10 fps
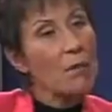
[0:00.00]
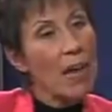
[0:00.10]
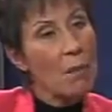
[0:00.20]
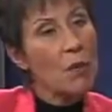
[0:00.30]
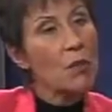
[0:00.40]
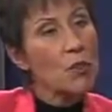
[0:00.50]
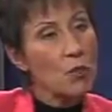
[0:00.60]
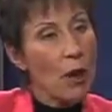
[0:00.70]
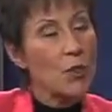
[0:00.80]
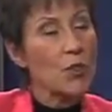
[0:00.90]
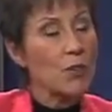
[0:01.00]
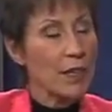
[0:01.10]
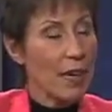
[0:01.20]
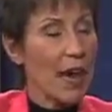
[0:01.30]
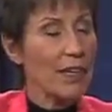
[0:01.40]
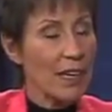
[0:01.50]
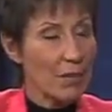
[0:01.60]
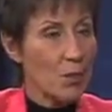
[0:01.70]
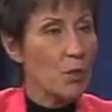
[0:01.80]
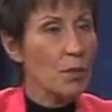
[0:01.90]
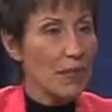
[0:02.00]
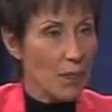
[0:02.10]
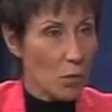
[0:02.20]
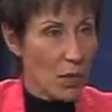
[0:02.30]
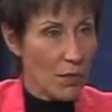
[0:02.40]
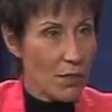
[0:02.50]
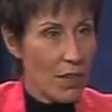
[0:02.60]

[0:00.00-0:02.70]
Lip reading: chemical structure that God gave you to begin with.